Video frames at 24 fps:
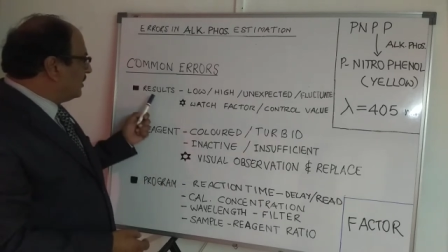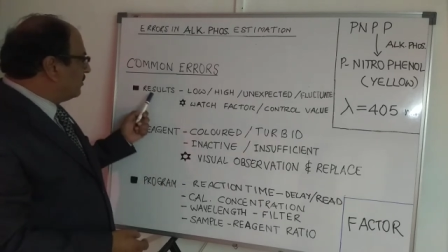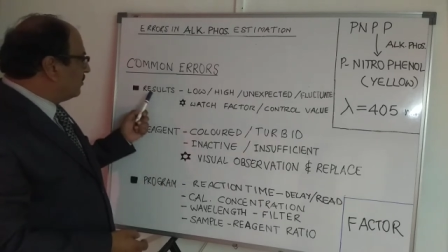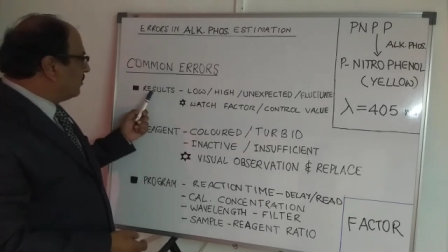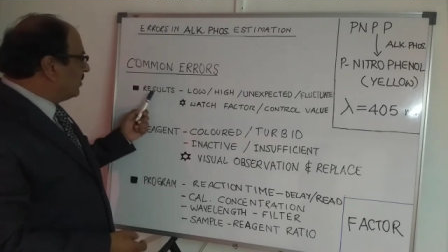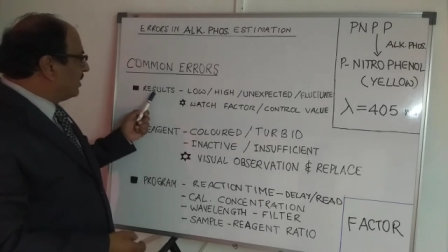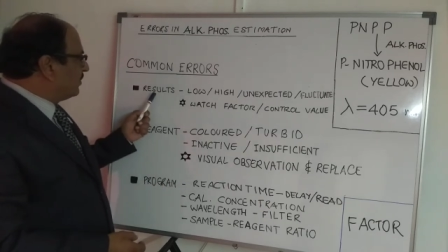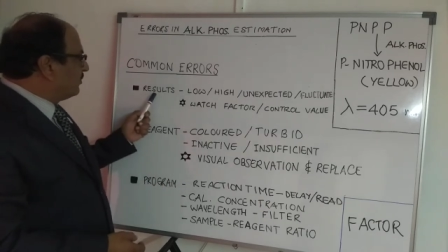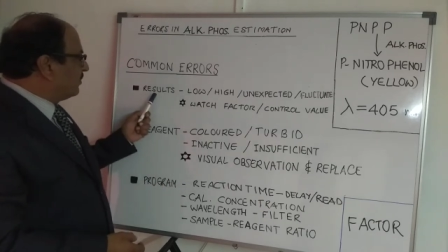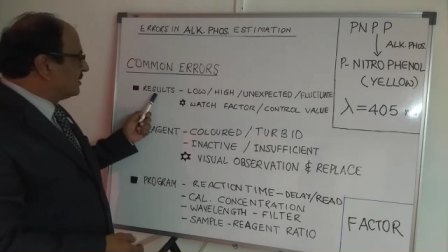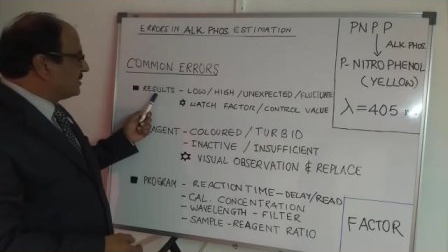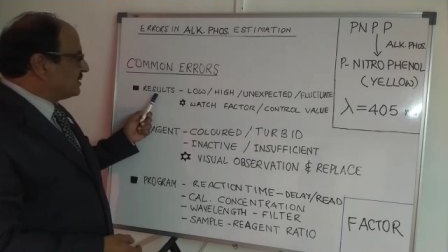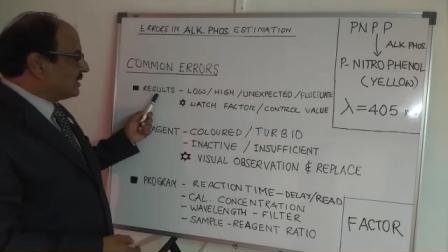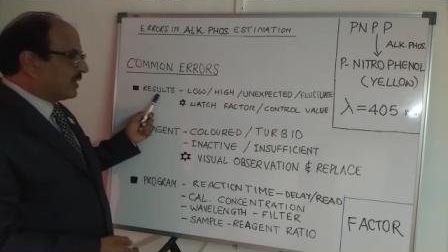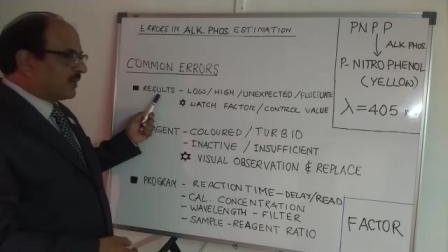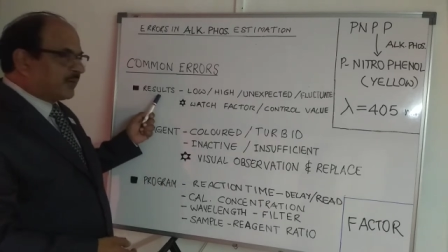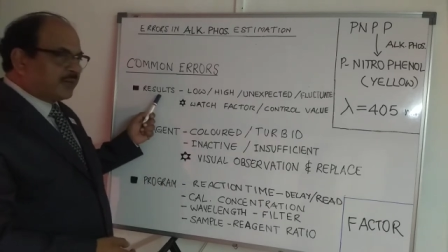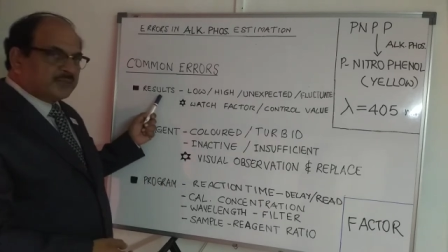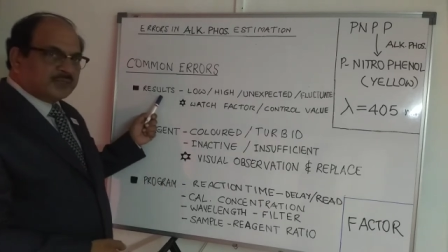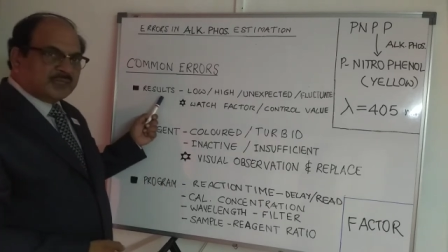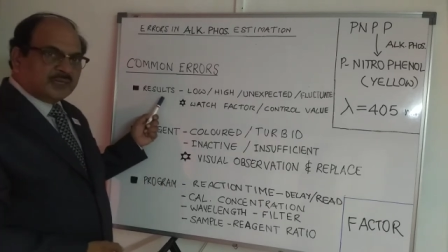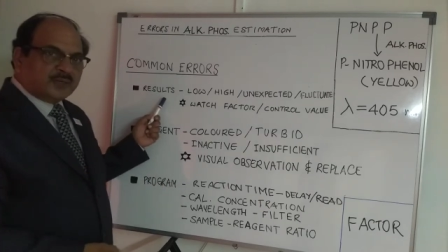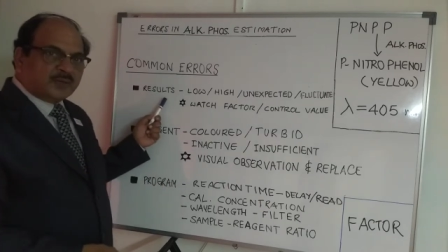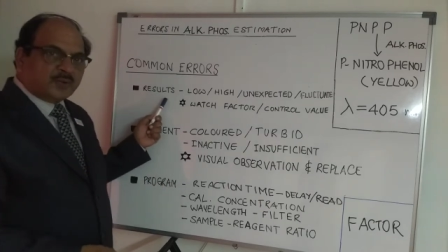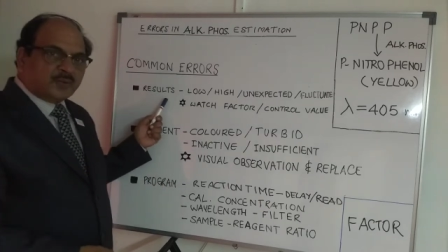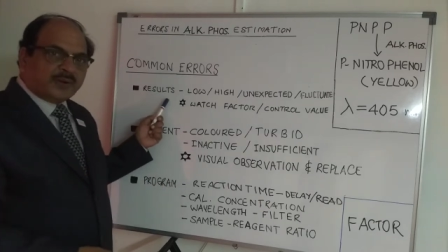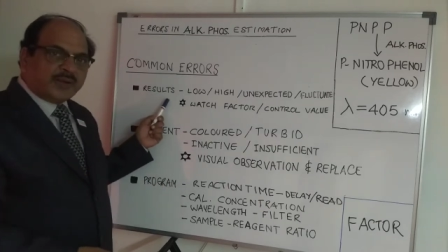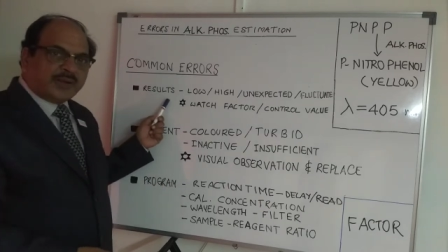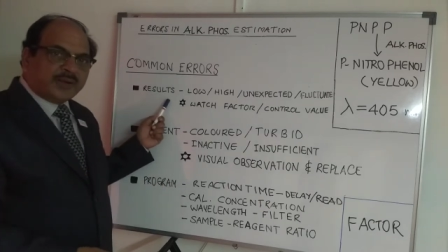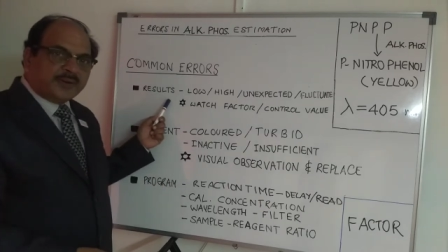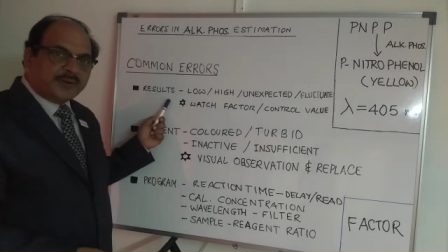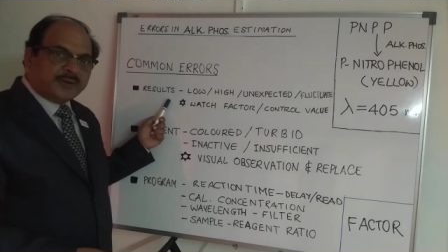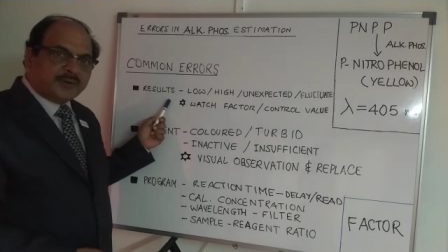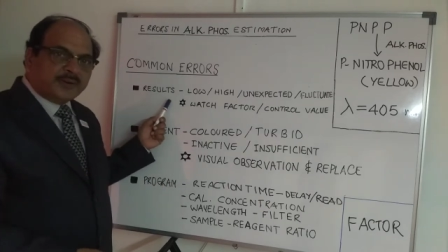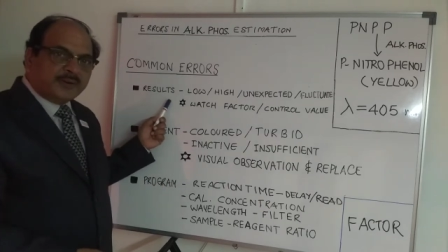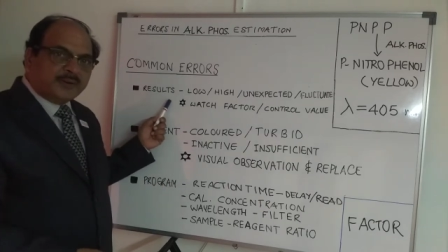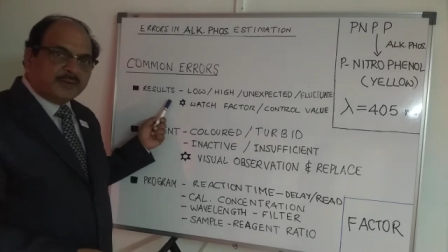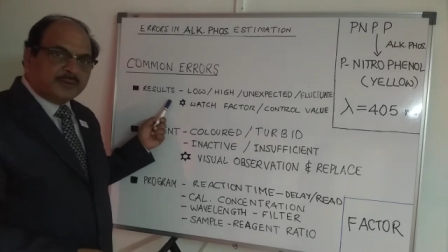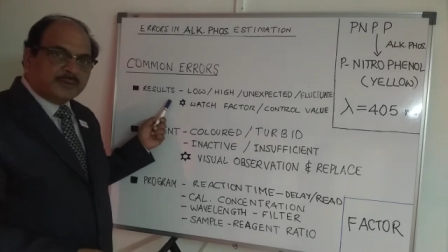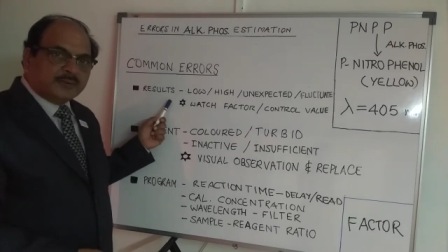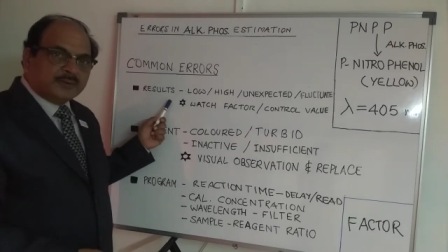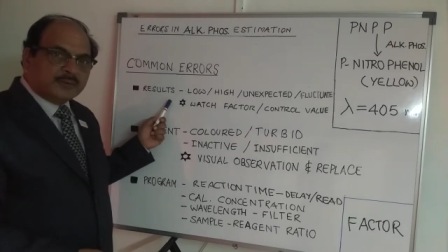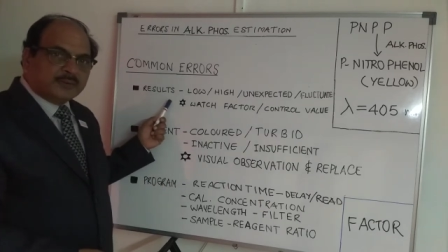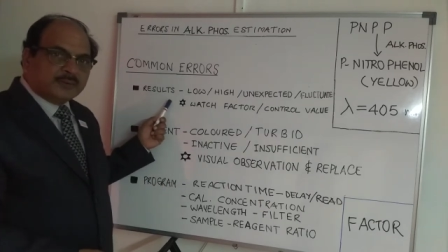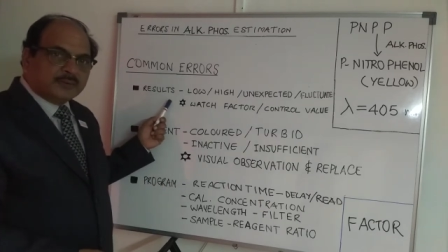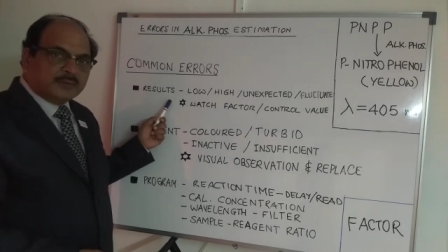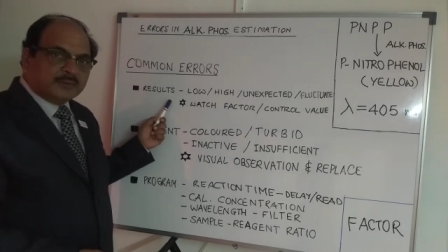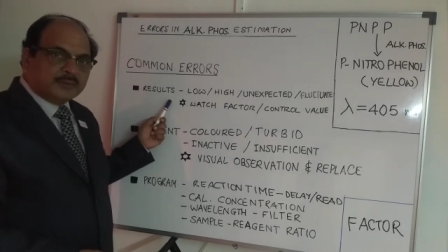One which are result oriented,
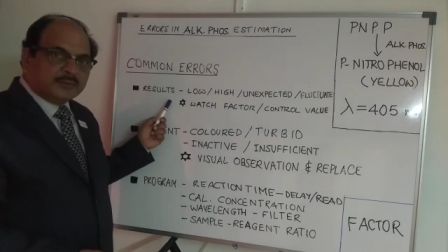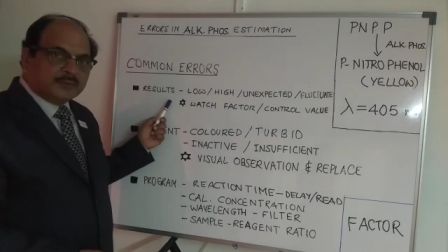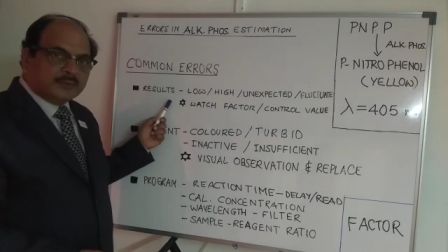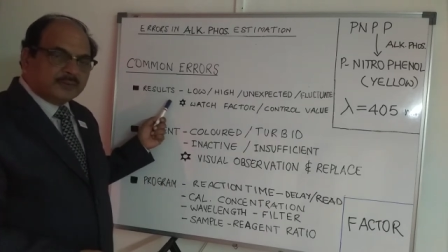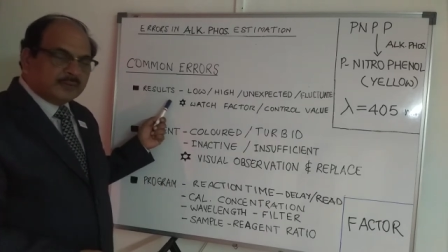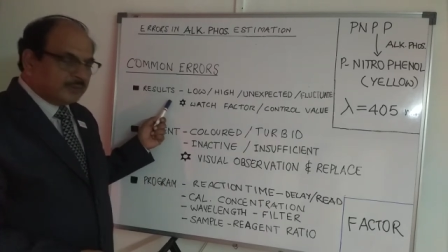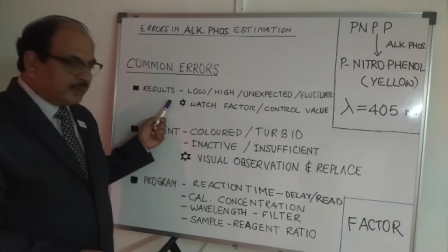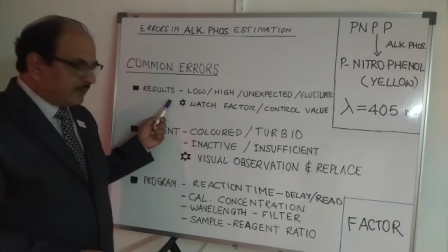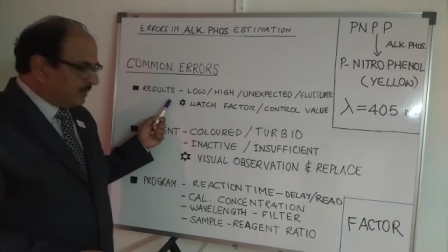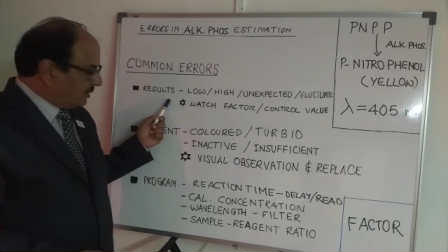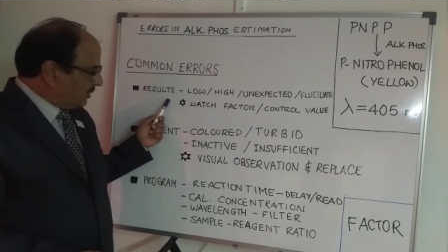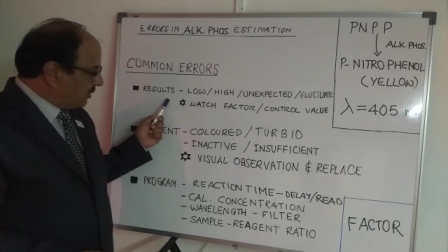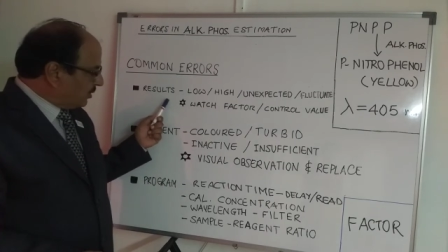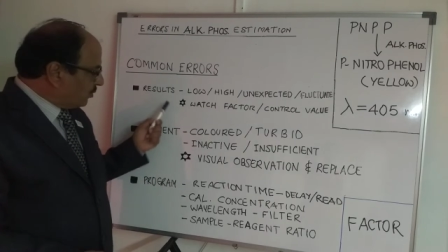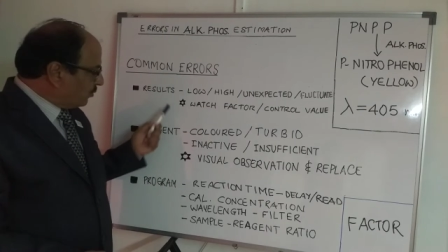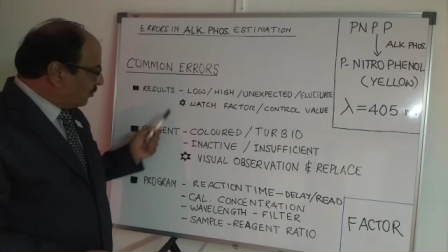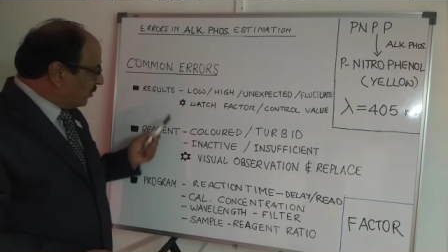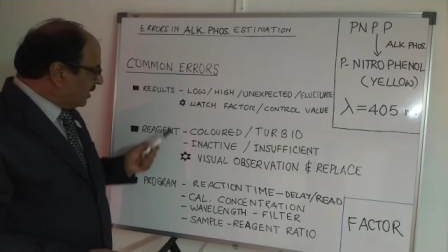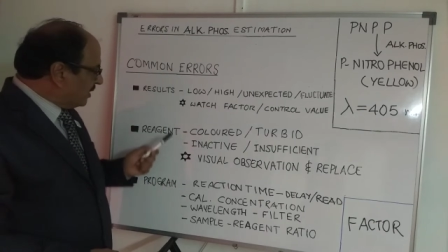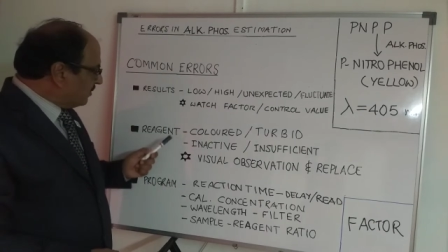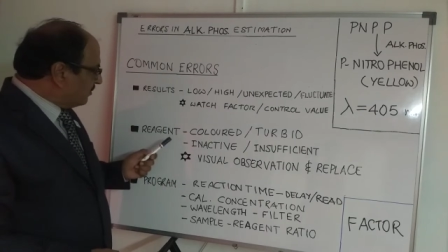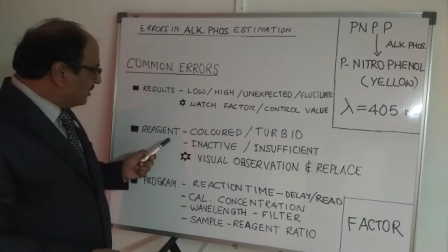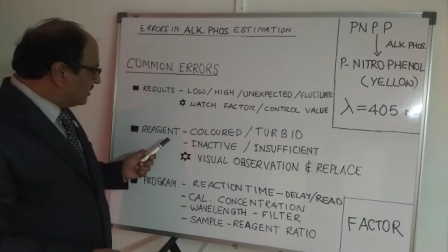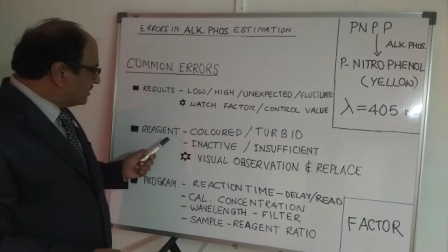one